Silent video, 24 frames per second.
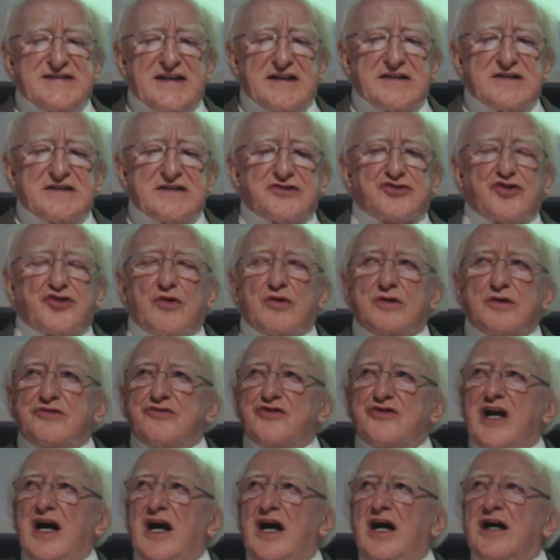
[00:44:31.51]

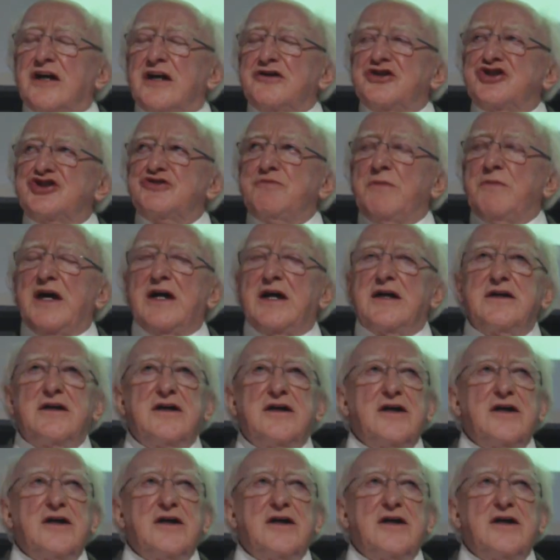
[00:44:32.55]
extraordinary Irishman